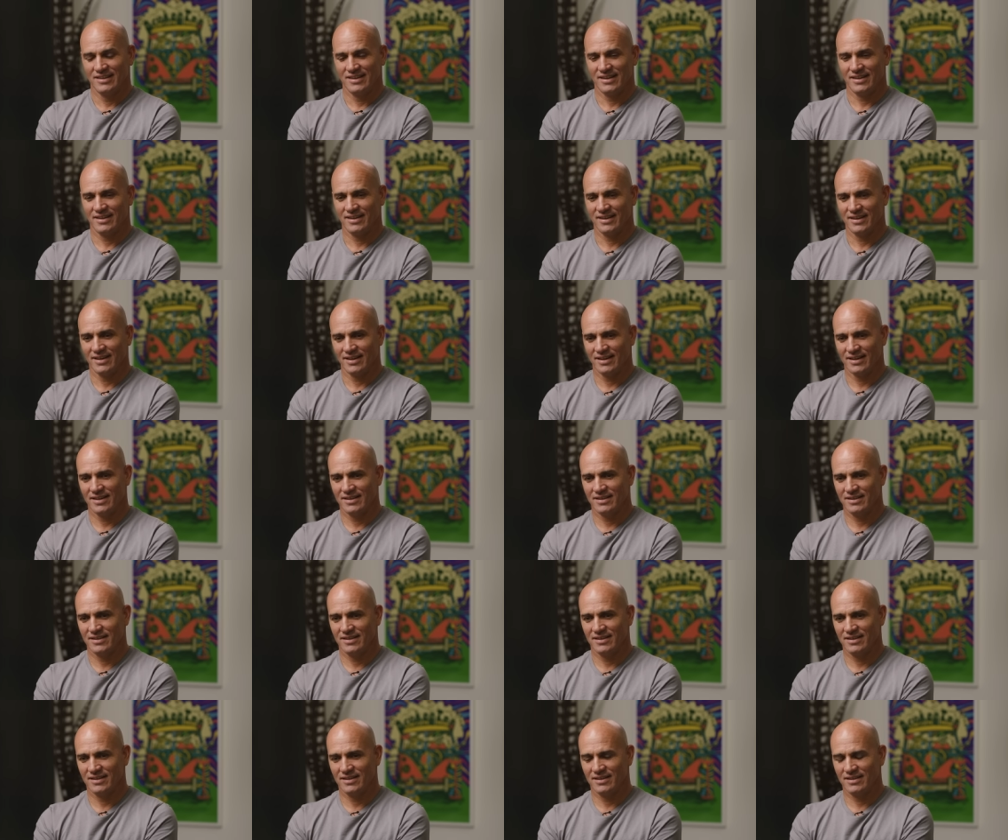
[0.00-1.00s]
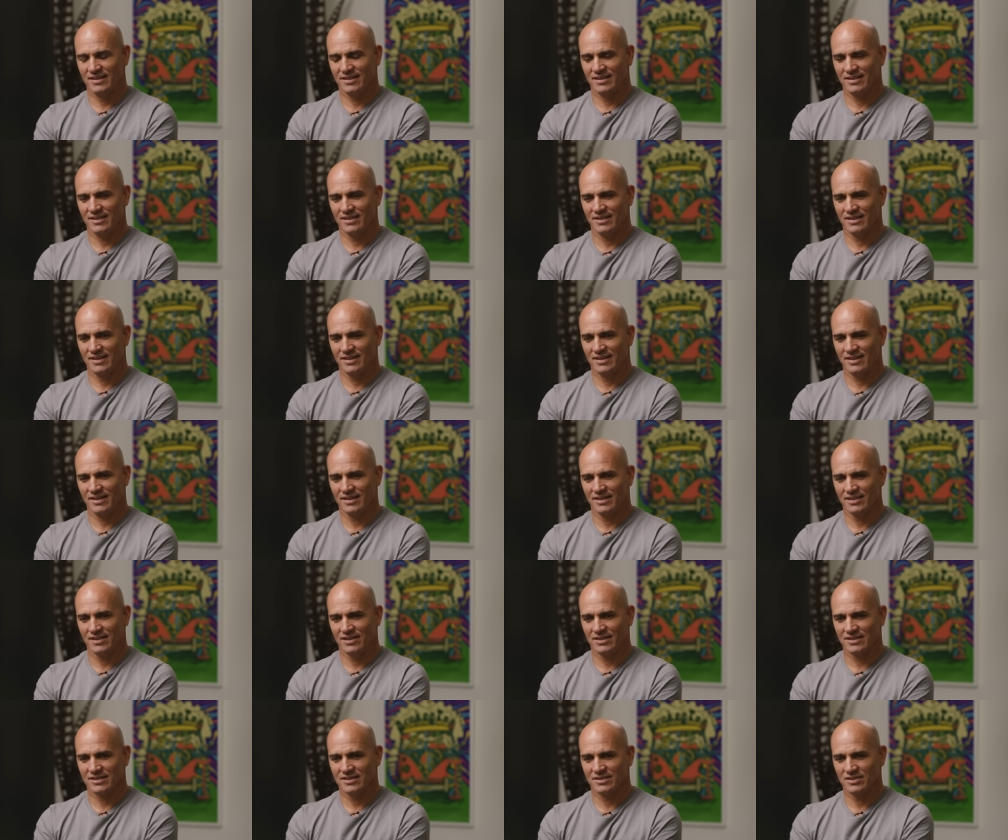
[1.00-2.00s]
I think I got, I think I
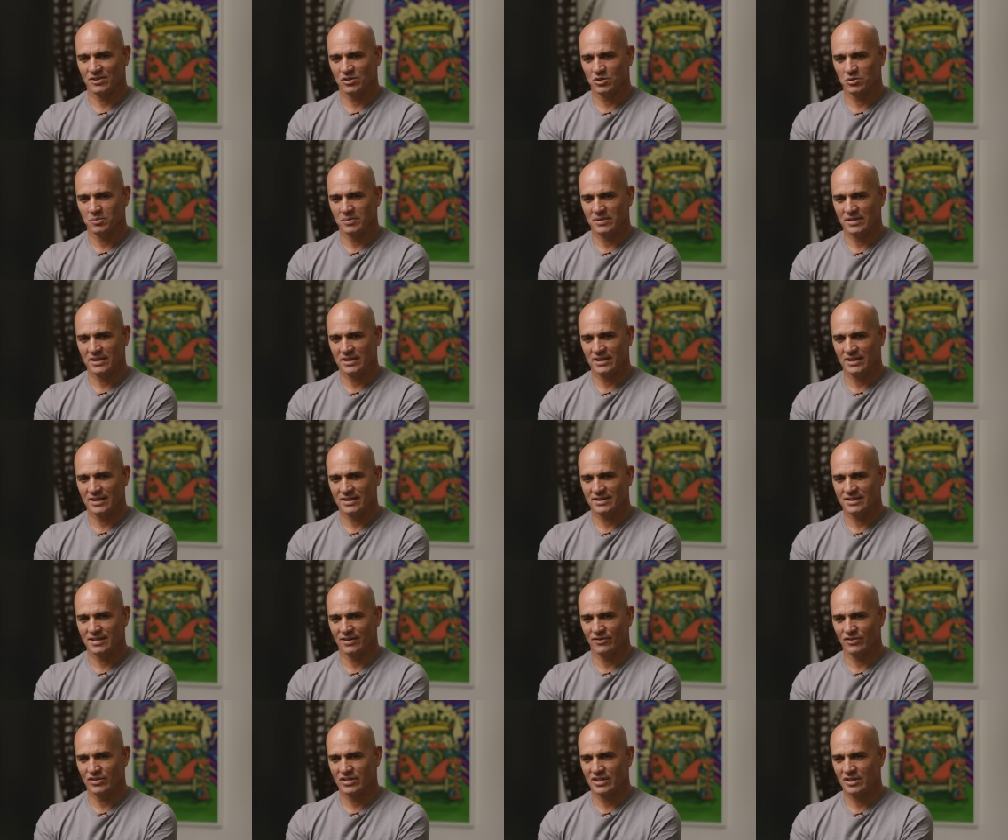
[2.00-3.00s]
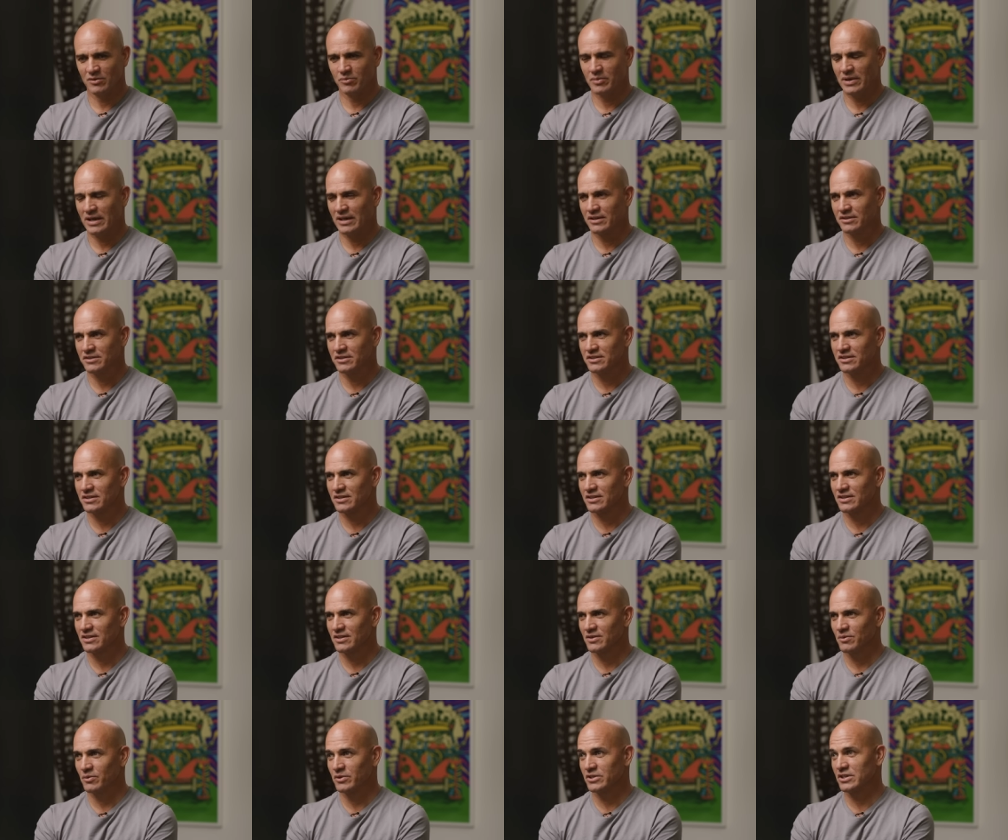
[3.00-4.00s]
lost ultimately like 17 pounds,
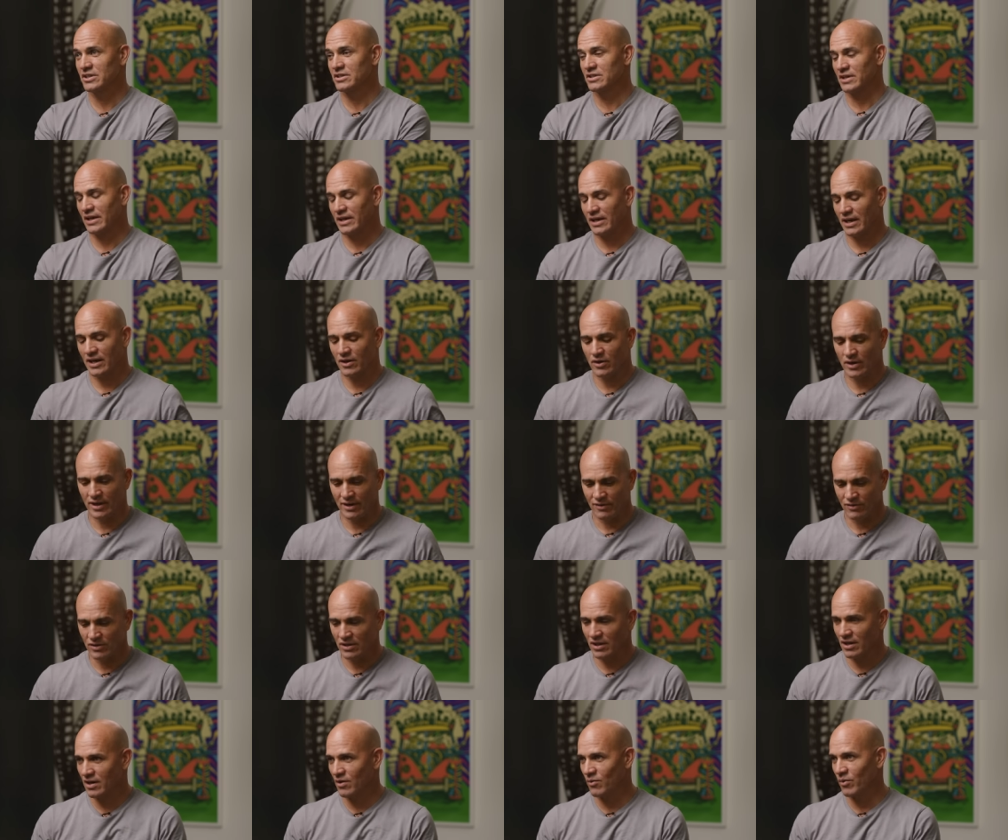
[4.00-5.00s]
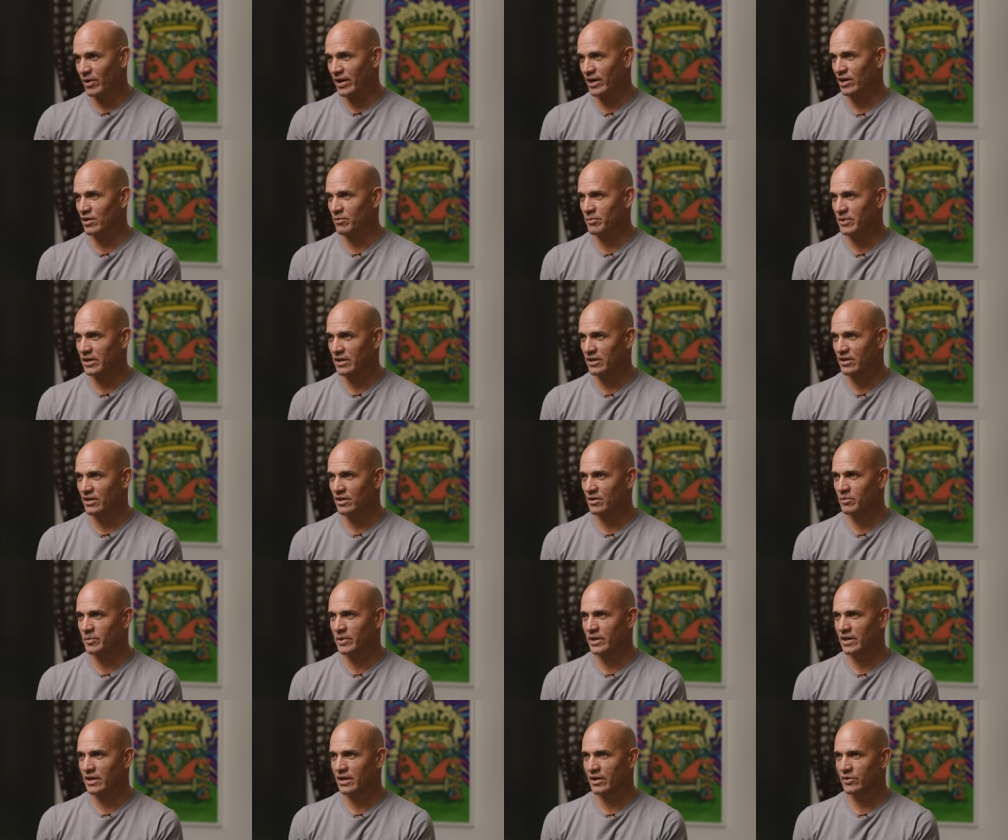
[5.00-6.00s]
which is like I don't have a lot of weight on me, you know,
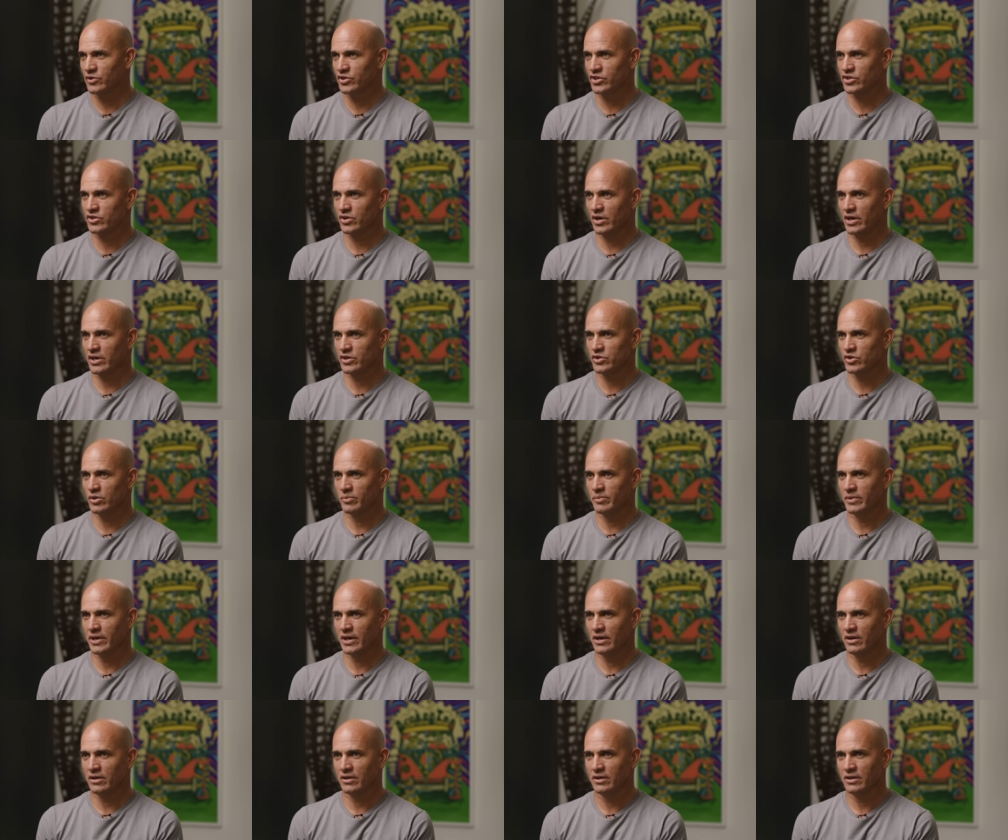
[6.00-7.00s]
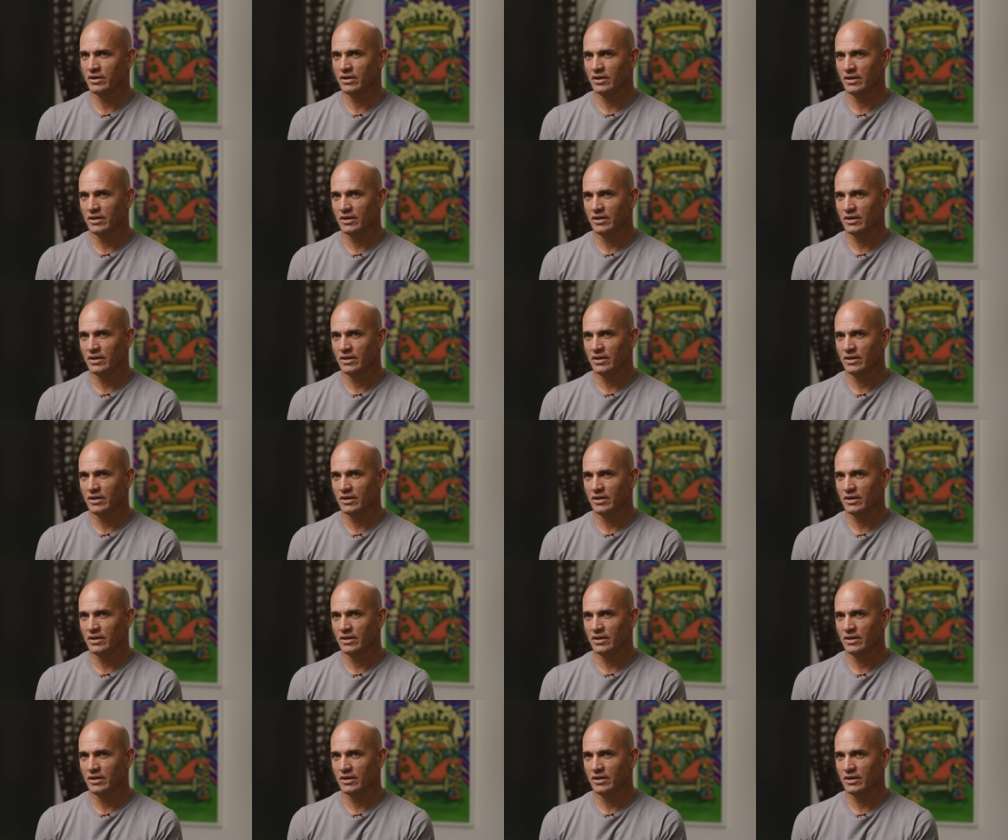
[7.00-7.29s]
but I was just trying to trim down.